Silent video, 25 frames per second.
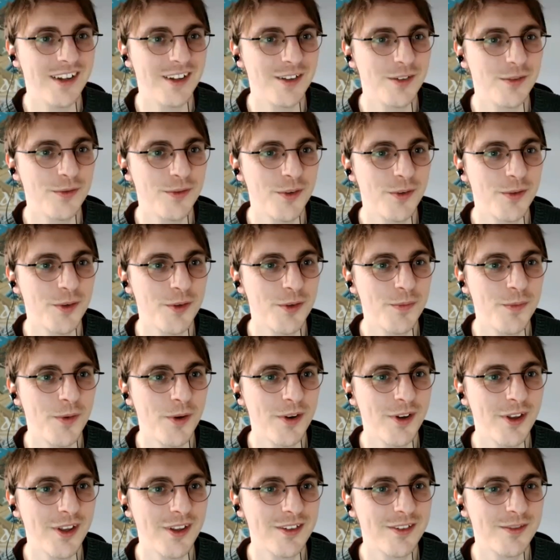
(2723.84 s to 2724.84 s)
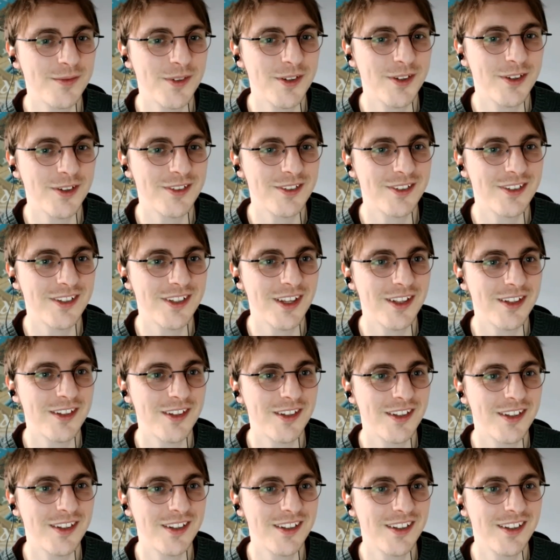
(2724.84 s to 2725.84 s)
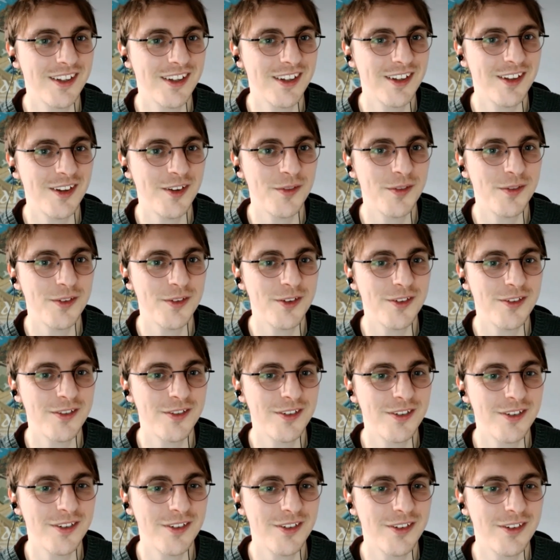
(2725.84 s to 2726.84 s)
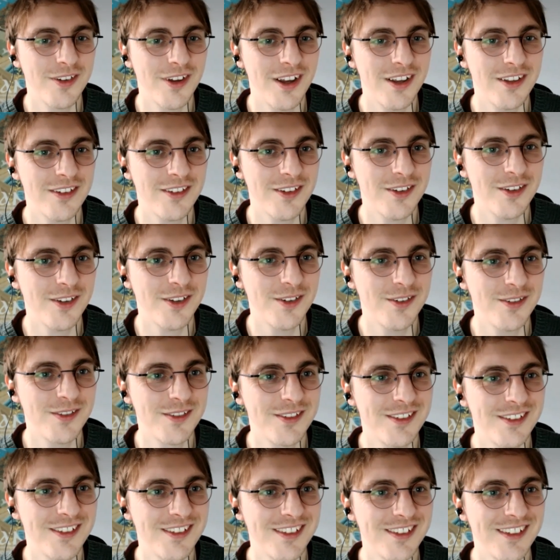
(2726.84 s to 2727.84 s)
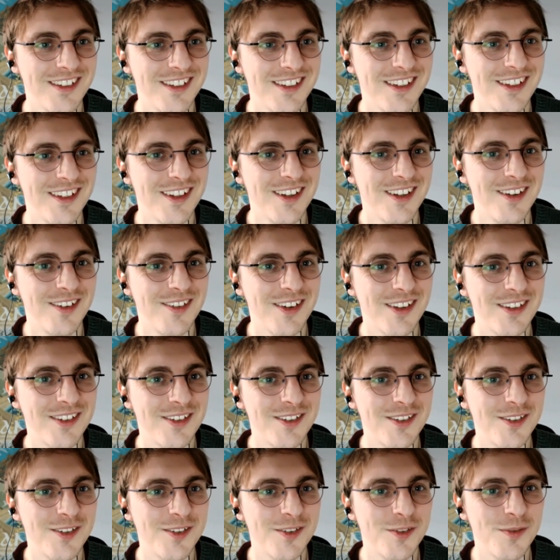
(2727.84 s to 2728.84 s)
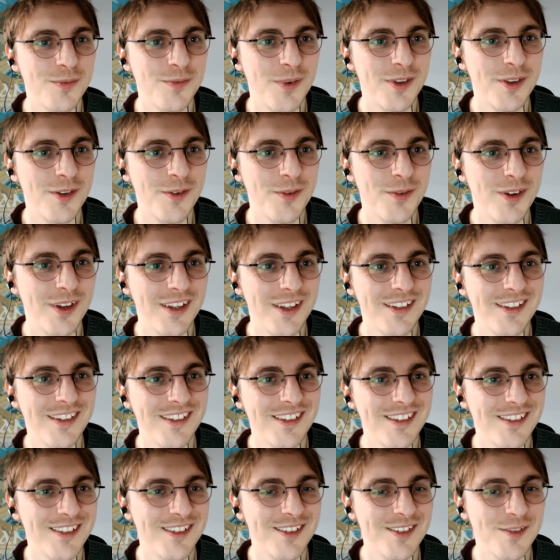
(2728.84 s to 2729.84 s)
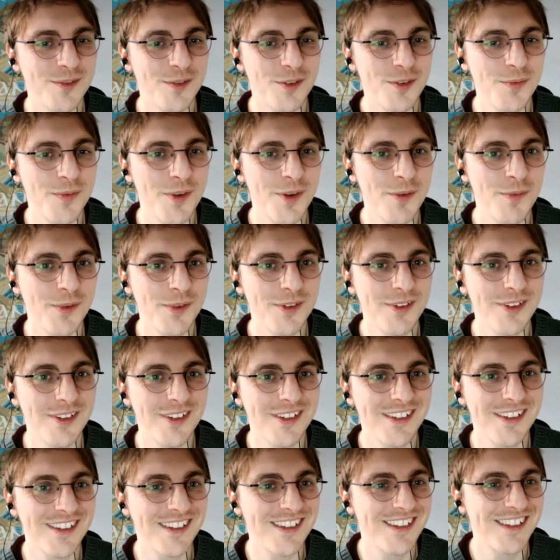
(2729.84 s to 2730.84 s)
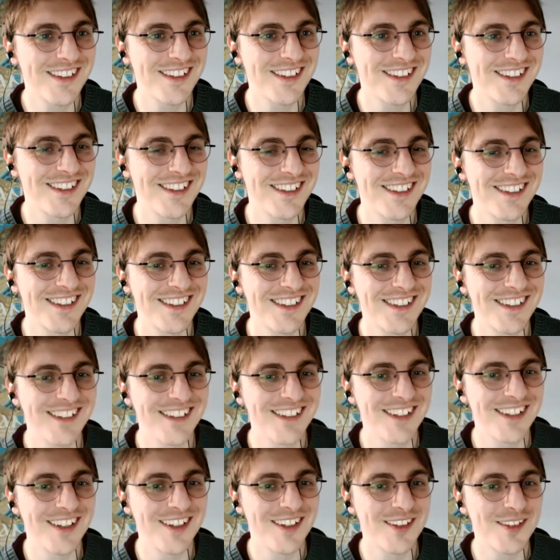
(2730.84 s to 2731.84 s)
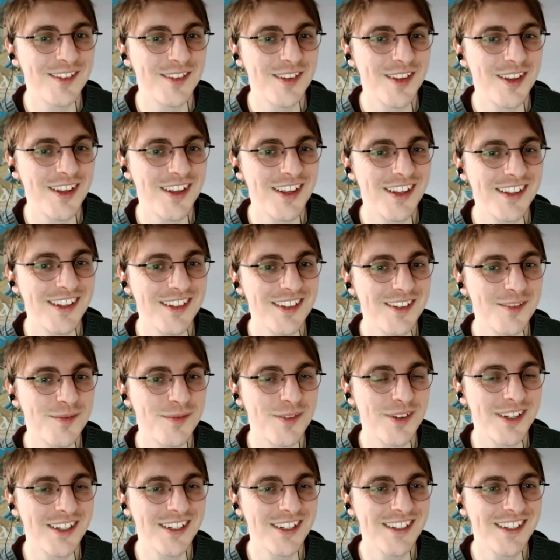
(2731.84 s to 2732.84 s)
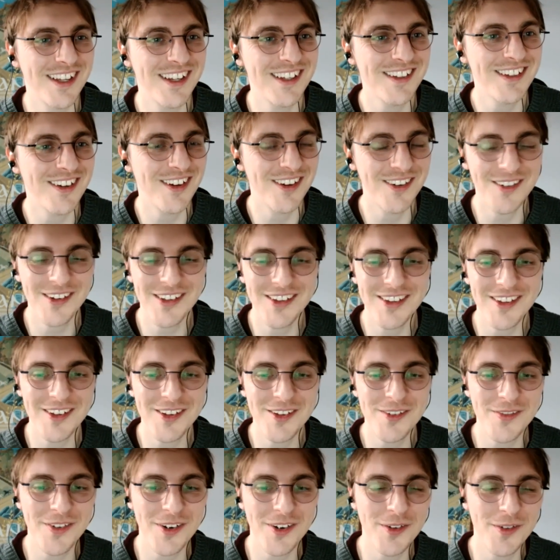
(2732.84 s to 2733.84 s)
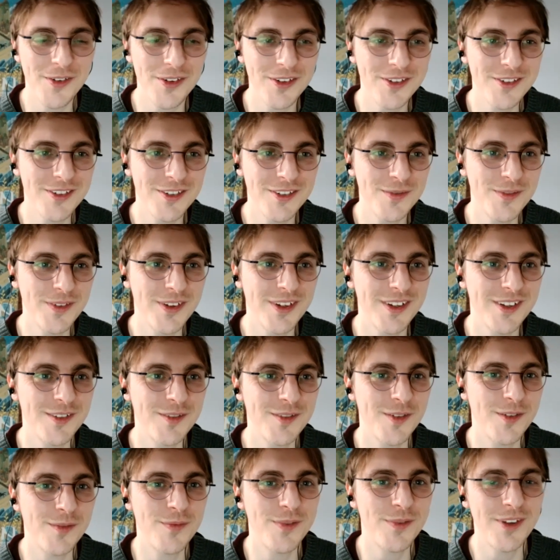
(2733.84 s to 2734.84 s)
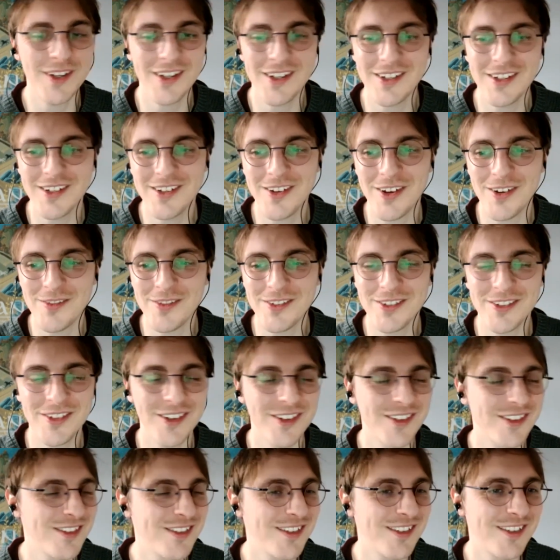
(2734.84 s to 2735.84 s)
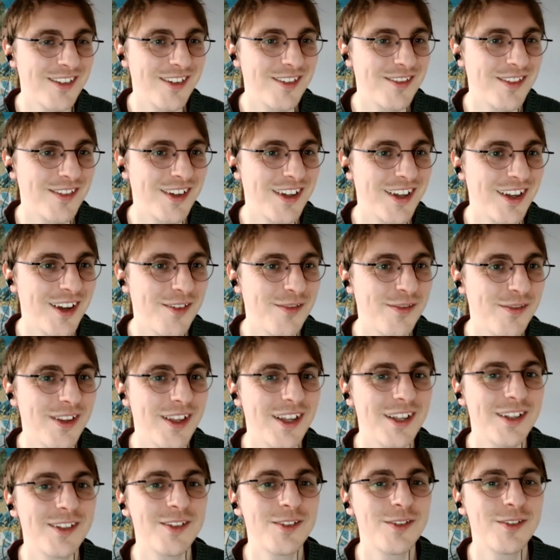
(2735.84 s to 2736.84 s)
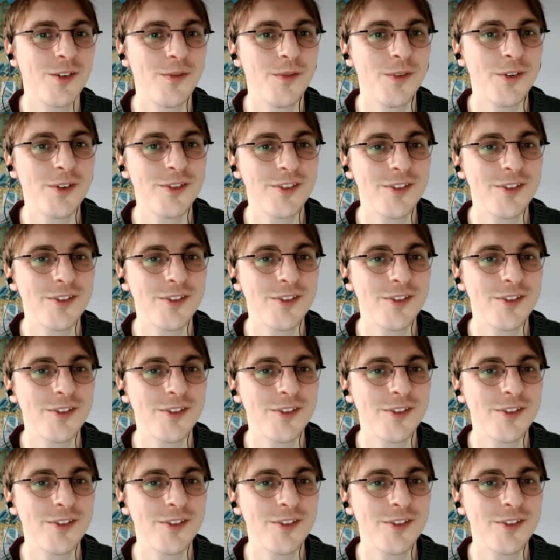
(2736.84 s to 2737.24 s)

I love doing this podcast because I get to connect with guys like you and to spread the word to other people. It's, uh, it's brilliant, yeah. Oh, well, thank you very much. It's been a brilliant conversation. I've uh, I've learned so much.